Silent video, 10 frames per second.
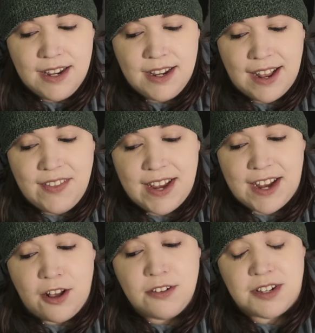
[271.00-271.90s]
And they
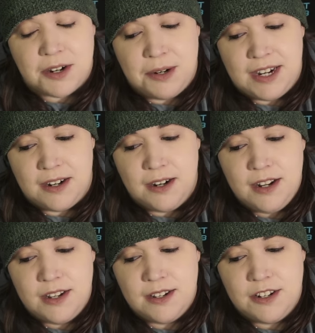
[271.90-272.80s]
can also hear...
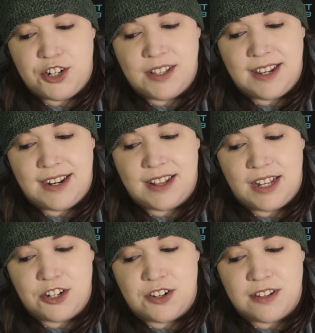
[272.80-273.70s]
Jin Ling
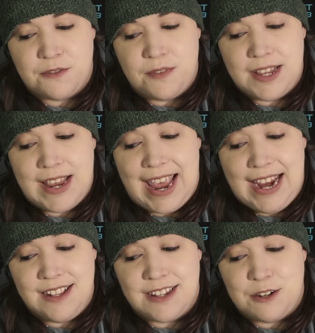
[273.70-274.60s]
clenched his
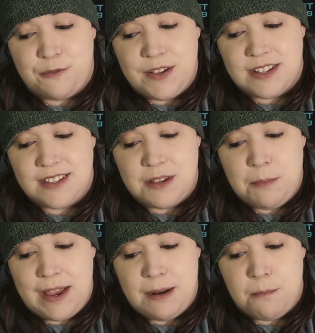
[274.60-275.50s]
hands into fists and
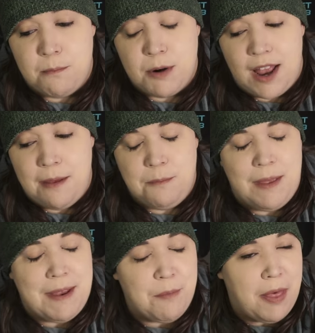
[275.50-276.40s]
made... And
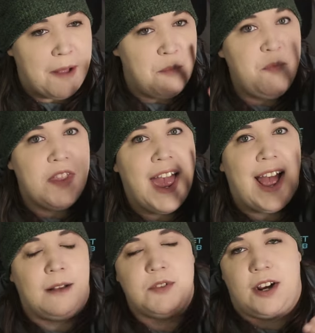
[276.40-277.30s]
made
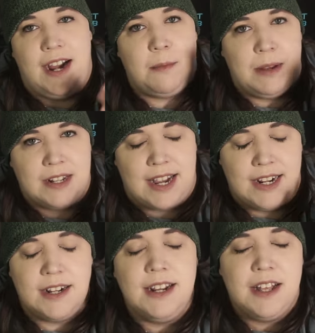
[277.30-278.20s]
nah, sorry, I'm
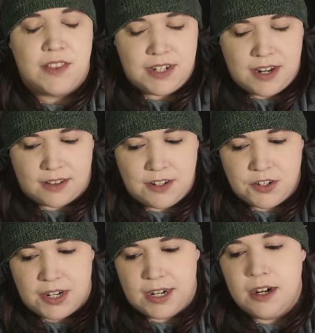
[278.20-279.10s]
excited. The ducklings
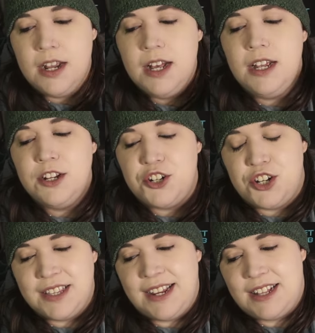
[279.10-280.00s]
are here.
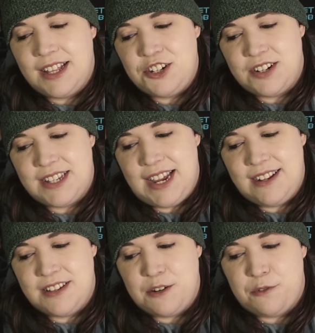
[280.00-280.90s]
Jin Ling clenched his
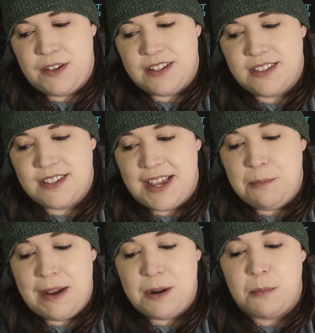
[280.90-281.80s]
hands into fists and
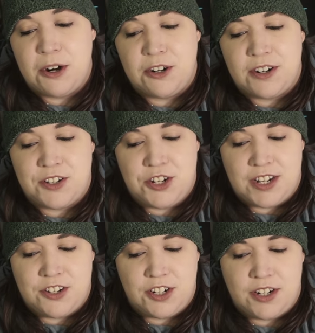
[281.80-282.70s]
made a murderous
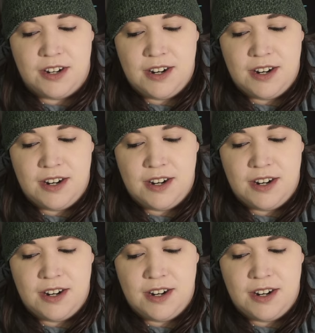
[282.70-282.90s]
gesture.